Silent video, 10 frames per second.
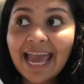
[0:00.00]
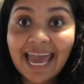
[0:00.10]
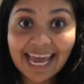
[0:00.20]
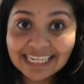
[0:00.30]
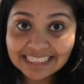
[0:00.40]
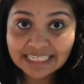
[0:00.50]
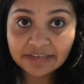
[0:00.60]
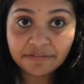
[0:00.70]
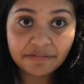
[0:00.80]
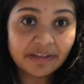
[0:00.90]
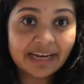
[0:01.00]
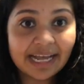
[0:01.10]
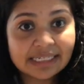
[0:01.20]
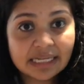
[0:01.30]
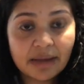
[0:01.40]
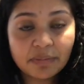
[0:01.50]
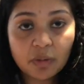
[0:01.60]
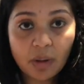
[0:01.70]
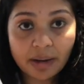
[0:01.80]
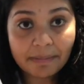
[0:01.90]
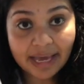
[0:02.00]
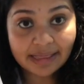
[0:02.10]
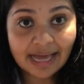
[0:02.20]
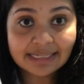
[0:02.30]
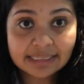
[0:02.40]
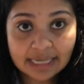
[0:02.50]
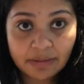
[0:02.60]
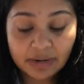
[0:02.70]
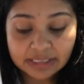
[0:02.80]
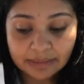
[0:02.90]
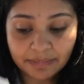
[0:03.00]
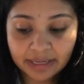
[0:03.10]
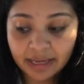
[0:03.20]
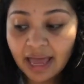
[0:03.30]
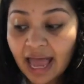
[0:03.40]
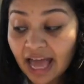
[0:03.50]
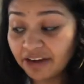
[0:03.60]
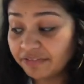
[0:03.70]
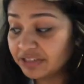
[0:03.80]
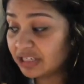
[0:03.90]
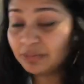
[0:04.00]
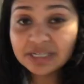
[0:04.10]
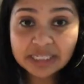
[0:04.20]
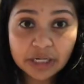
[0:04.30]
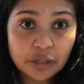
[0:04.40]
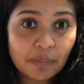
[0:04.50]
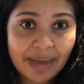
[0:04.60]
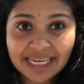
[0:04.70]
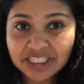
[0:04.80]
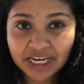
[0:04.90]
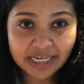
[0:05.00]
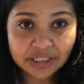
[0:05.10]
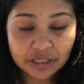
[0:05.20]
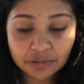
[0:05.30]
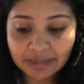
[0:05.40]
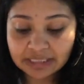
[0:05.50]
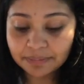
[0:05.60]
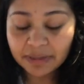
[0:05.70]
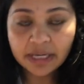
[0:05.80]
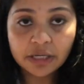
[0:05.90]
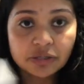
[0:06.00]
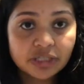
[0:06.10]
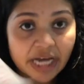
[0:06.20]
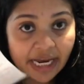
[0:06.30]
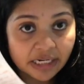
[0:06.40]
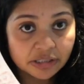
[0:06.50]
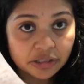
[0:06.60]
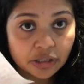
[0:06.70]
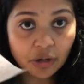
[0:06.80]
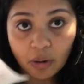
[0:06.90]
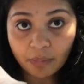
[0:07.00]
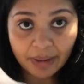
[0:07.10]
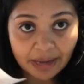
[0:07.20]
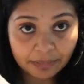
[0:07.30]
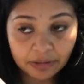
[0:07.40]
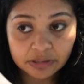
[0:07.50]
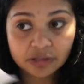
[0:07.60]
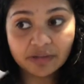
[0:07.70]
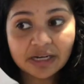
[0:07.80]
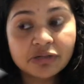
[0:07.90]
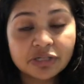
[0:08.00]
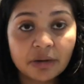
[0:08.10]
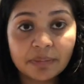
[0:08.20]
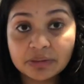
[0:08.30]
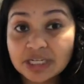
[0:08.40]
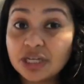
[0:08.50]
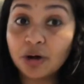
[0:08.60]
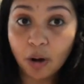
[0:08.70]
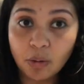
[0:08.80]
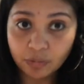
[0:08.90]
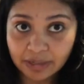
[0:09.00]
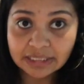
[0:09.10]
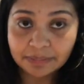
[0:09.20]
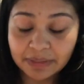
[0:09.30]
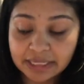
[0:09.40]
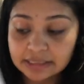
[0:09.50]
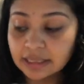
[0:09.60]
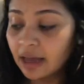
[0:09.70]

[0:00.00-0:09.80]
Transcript: handy for the next time you want to make that same recipe. And if for some reason you make a change to the recipe, you change your own paper. So then you start building your own recipes.